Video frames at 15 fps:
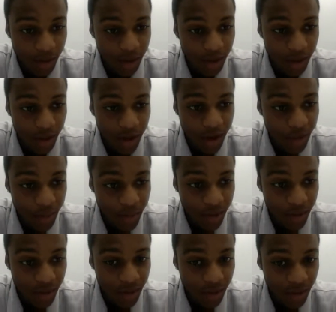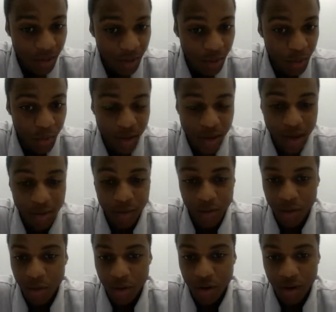the government can do whatever
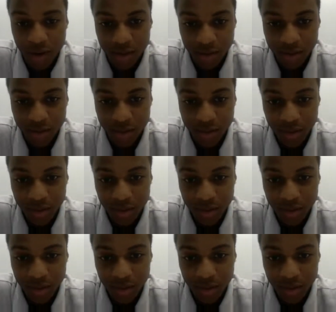it wants.